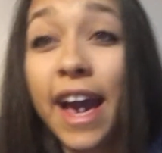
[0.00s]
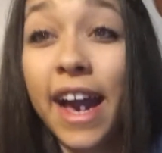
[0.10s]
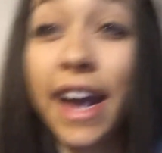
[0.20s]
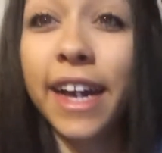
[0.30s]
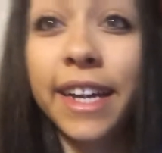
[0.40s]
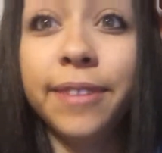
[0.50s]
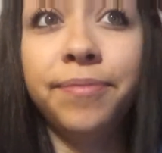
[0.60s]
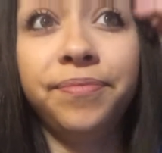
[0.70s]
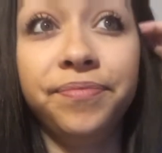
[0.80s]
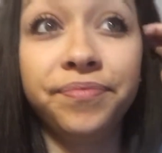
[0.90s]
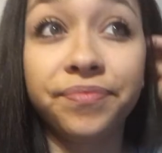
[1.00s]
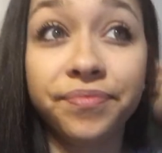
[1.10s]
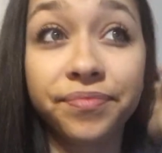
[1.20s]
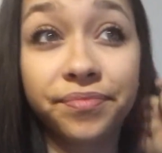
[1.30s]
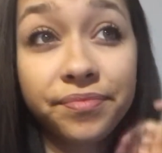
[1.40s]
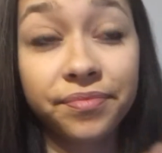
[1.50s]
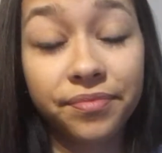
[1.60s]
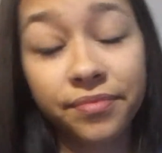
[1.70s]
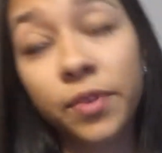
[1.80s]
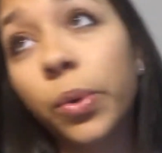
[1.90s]

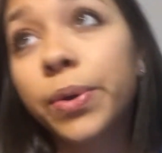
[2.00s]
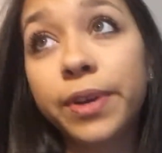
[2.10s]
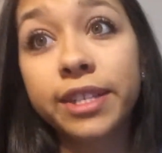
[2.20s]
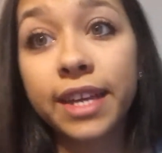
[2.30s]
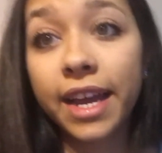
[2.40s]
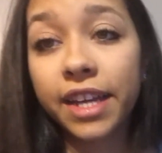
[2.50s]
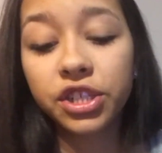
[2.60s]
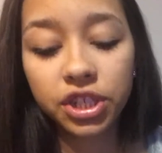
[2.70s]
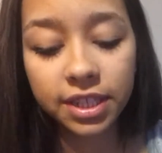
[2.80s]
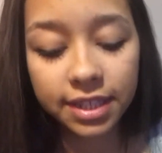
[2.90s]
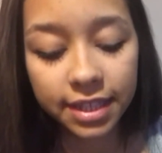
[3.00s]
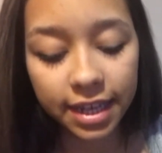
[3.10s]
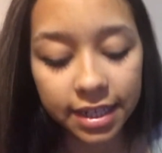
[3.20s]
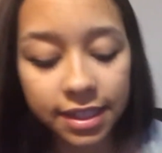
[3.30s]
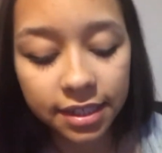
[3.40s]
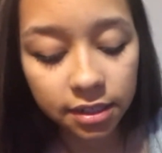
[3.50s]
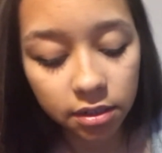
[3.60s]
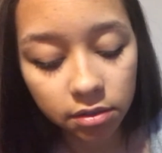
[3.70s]
where was I? She said,